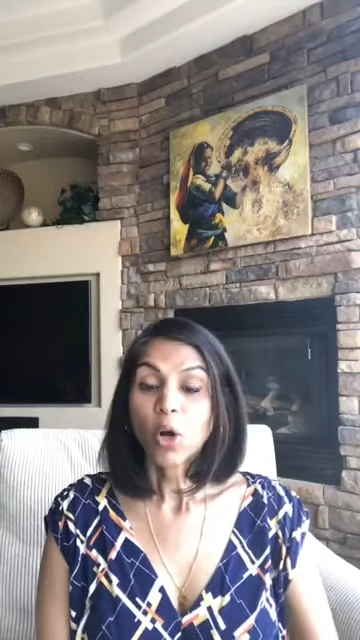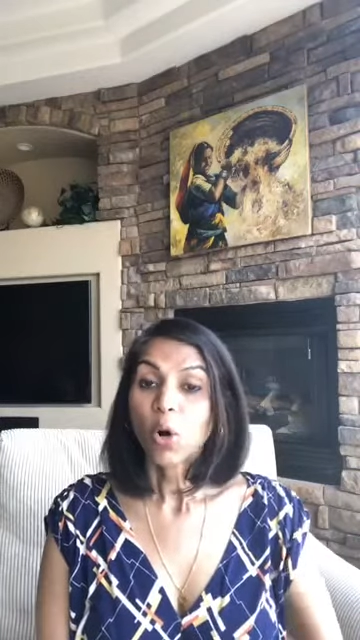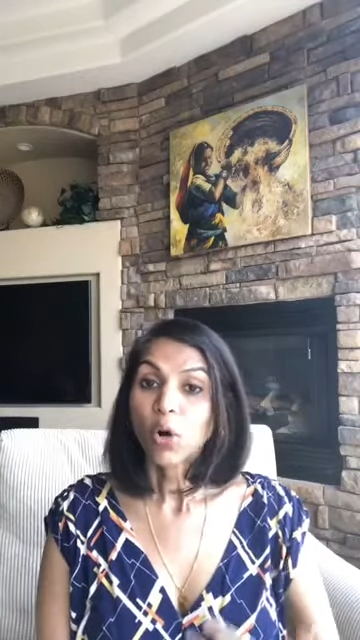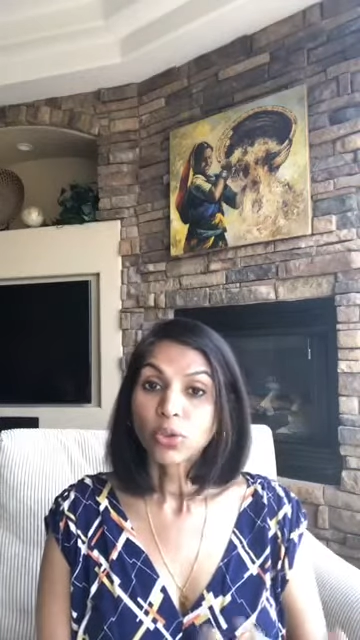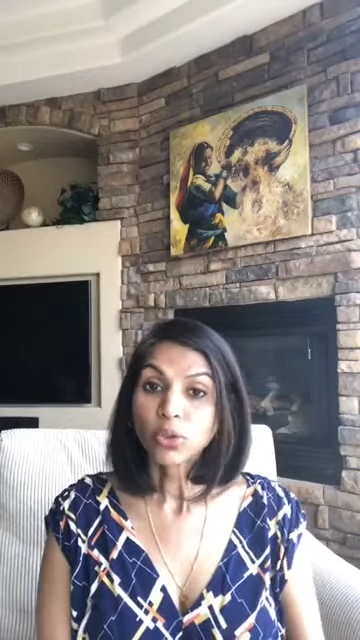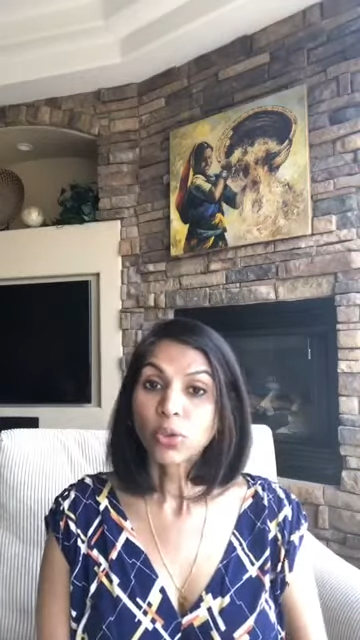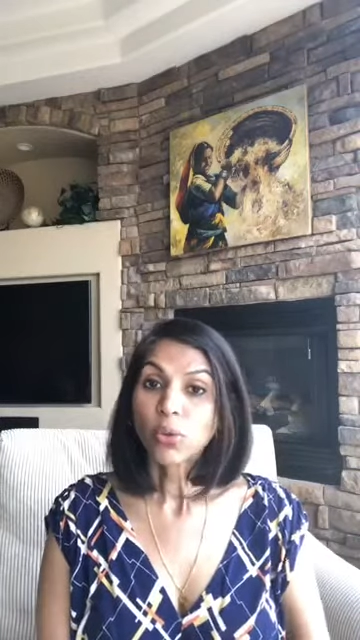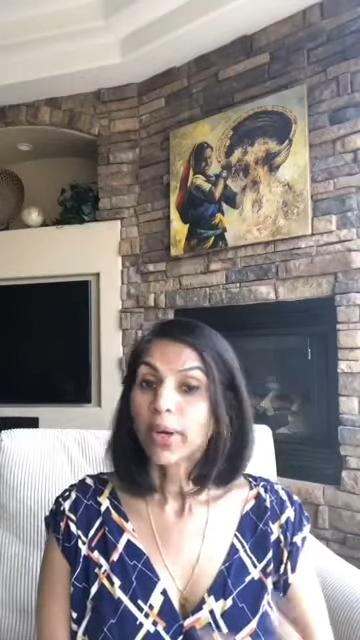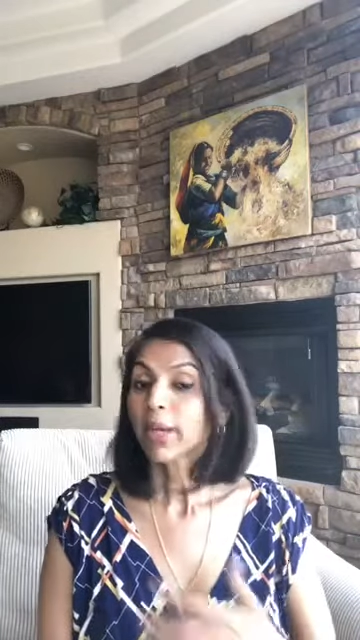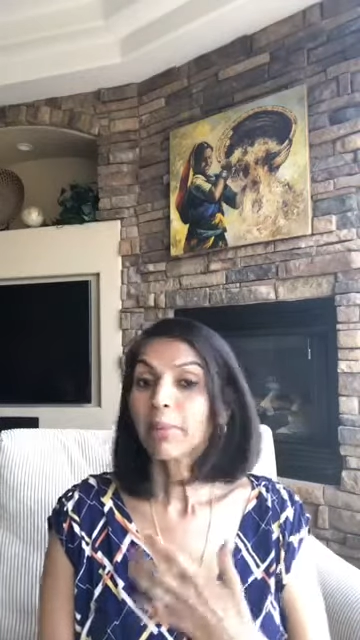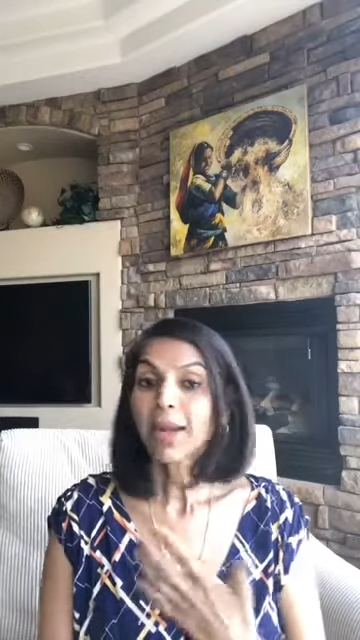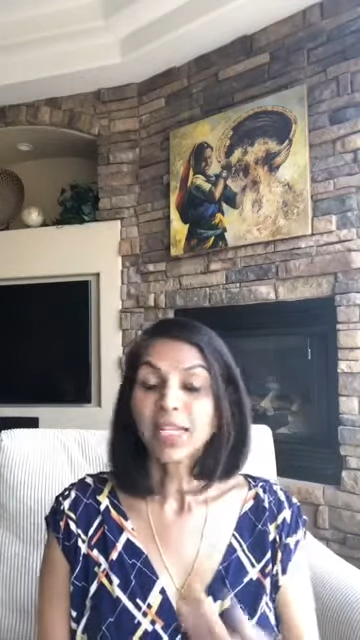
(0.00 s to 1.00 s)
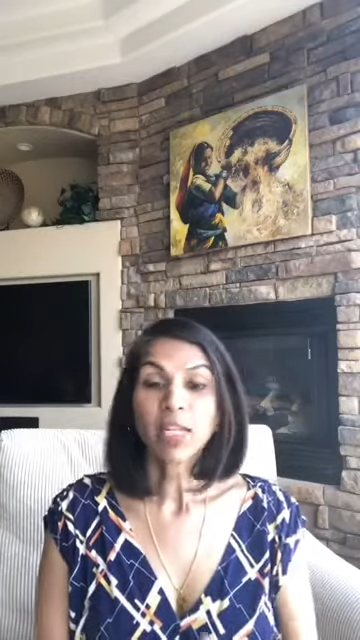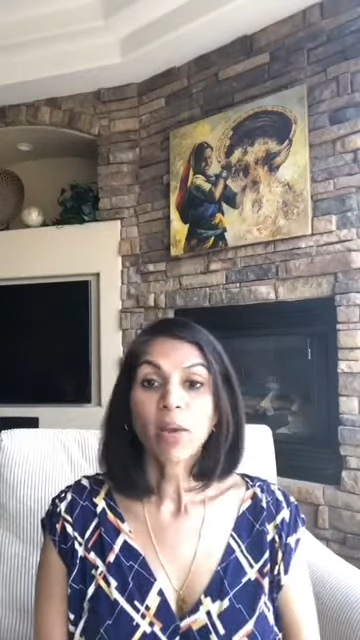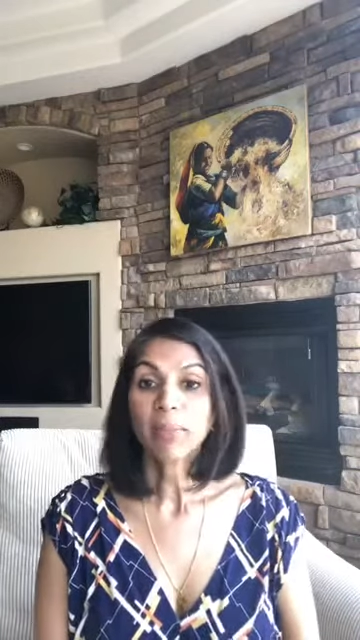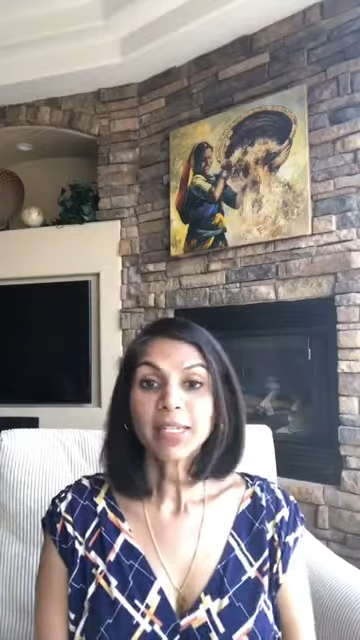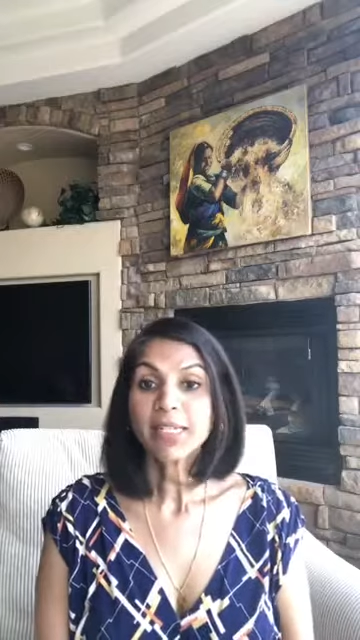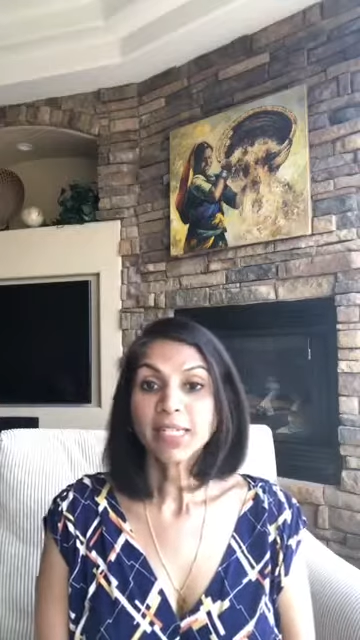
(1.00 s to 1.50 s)
Also, it might not
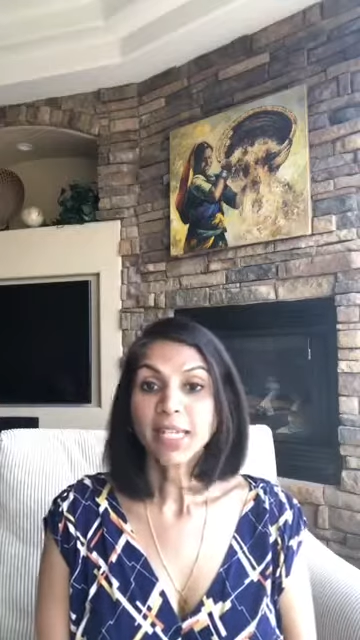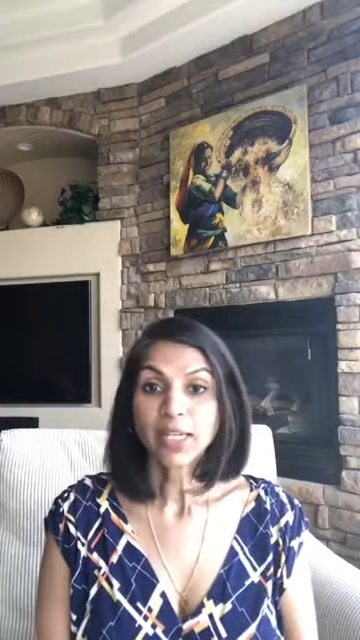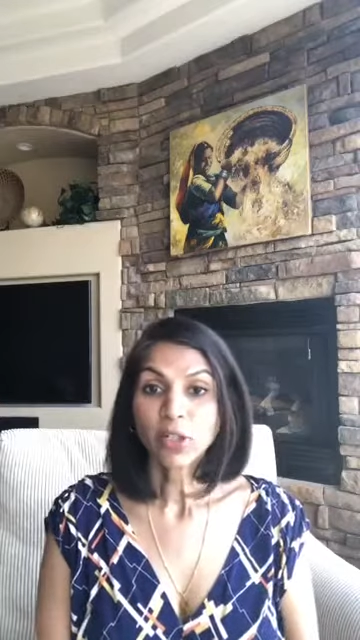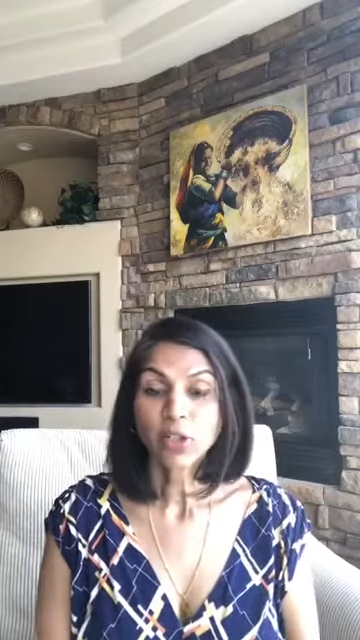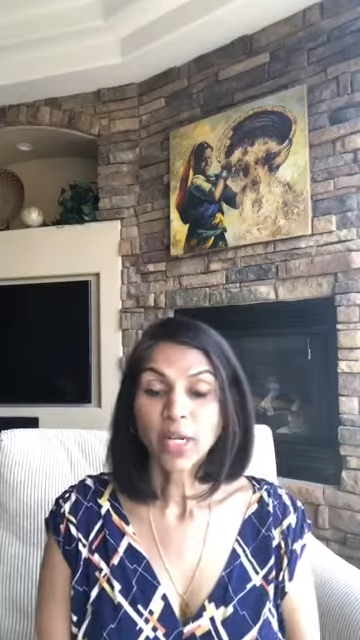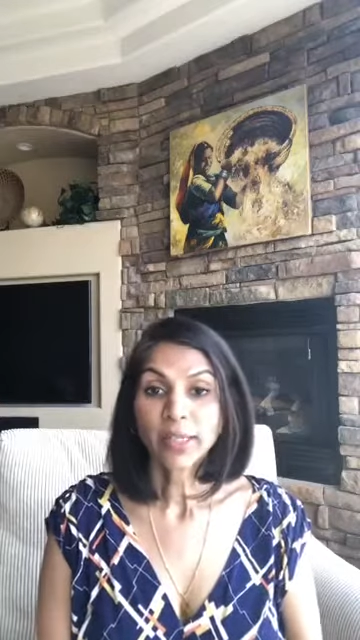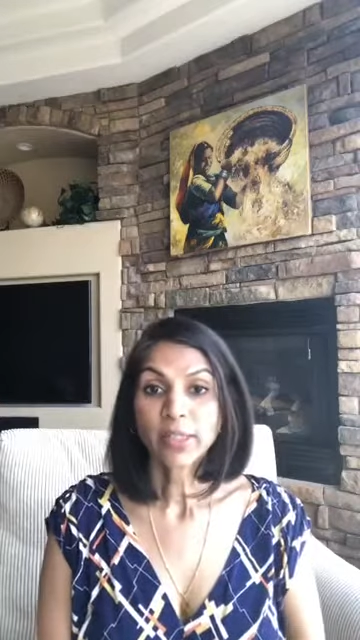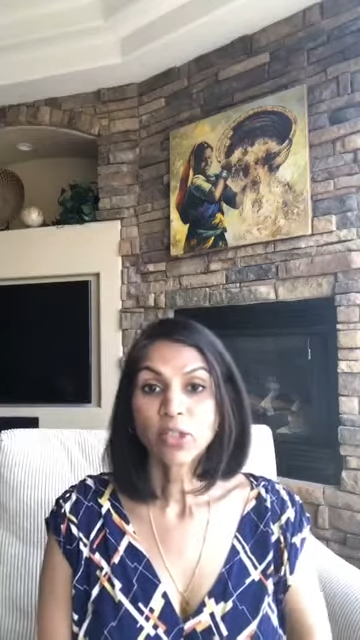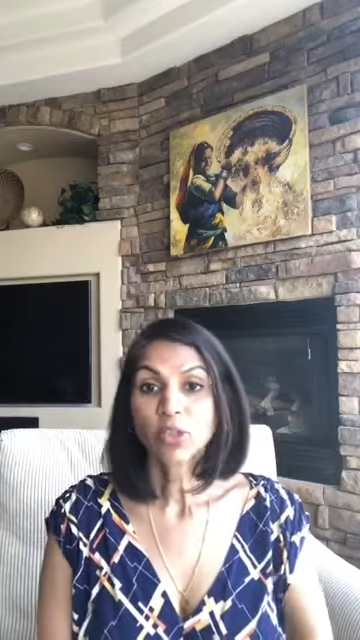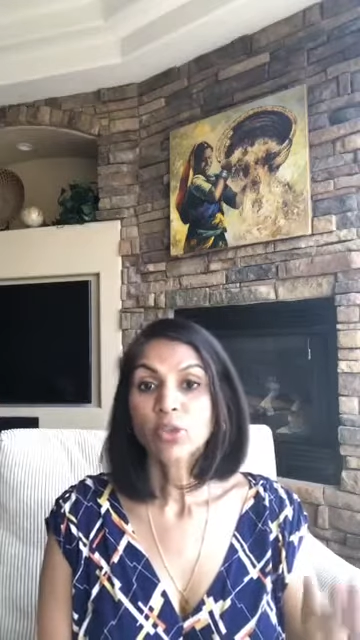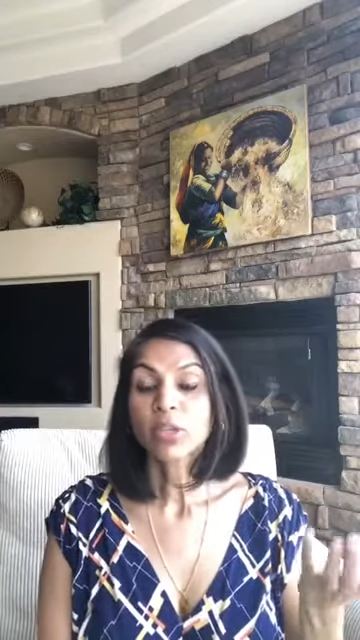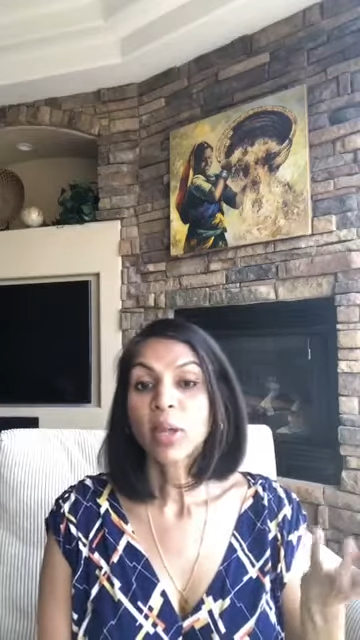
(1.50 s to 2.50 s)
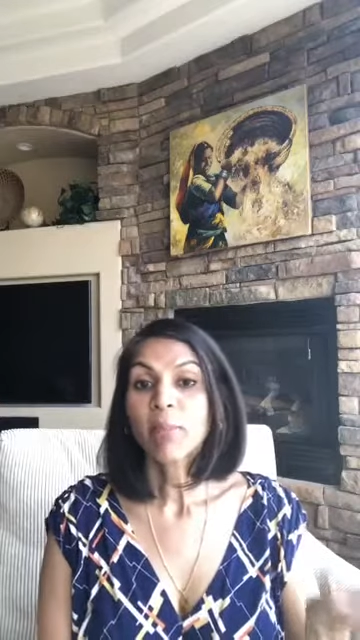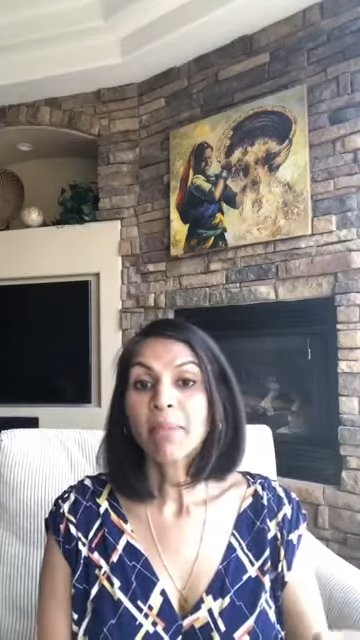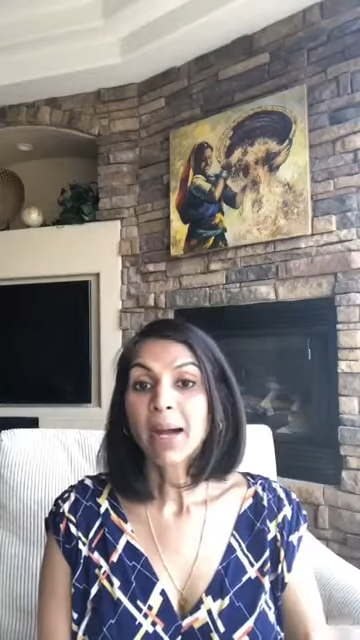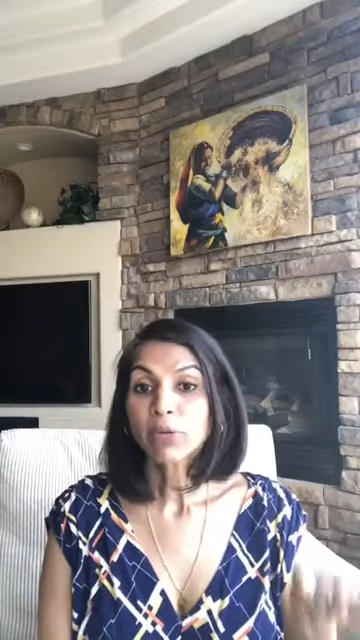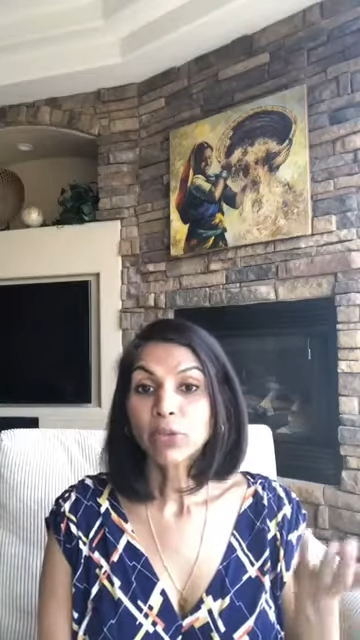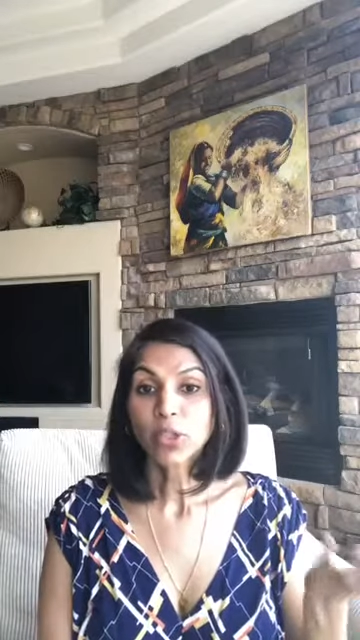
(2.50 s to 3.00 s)
be standardized to the
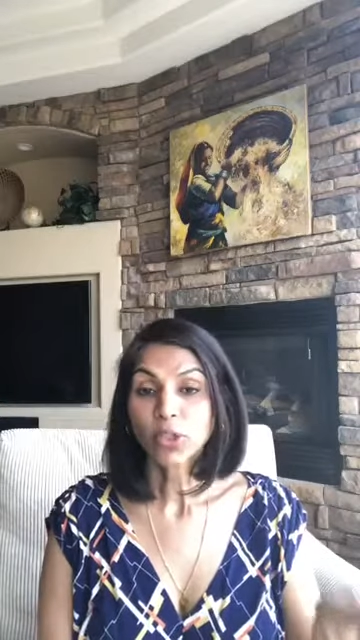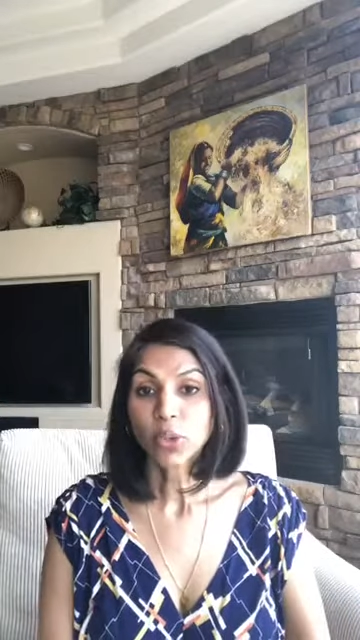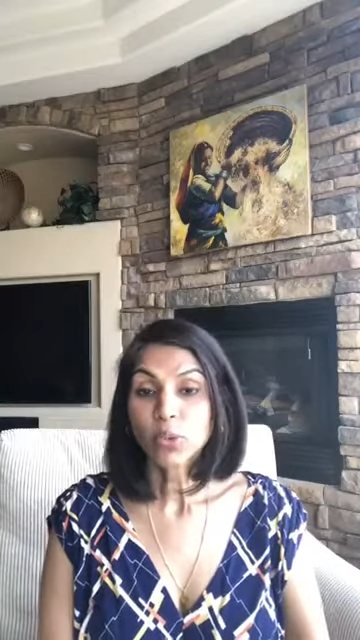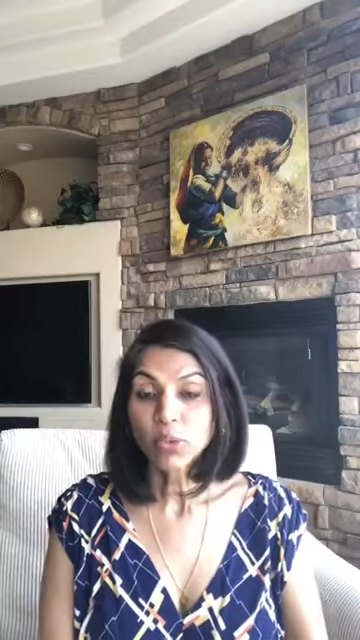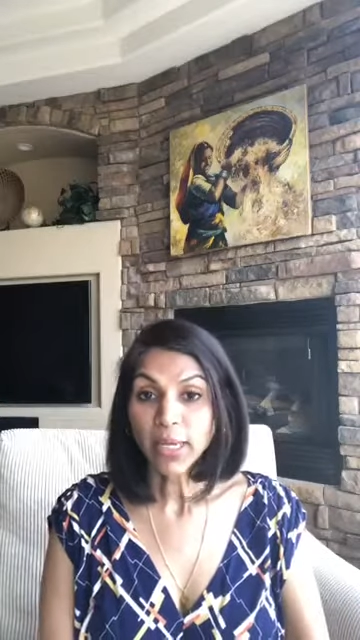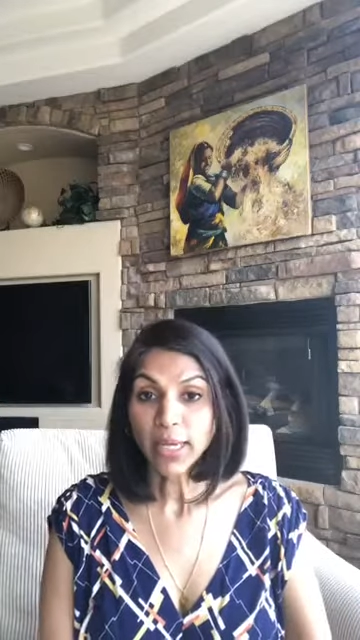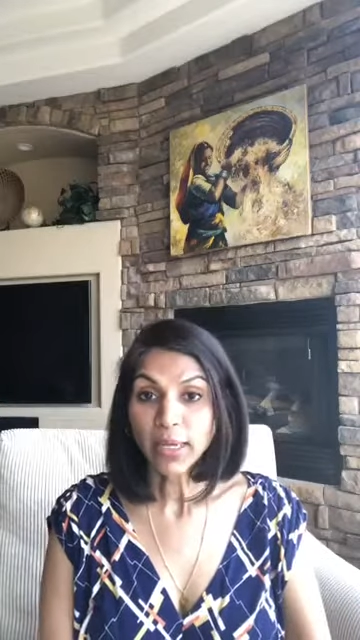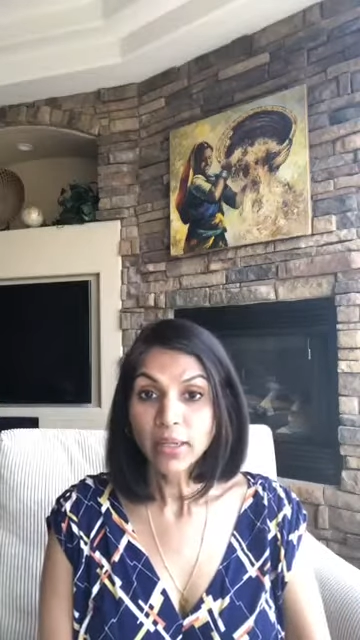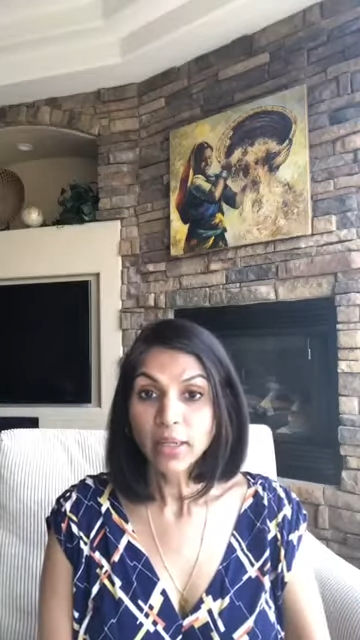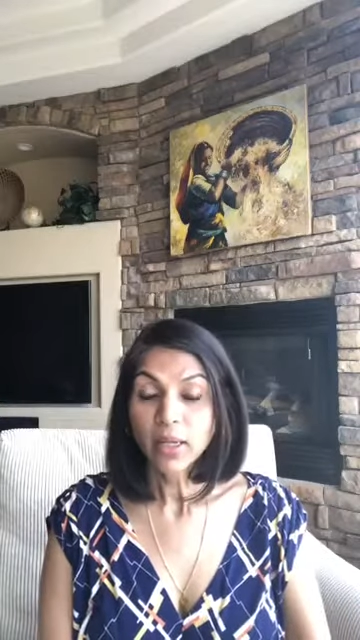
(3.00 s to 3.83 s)
amount that you need.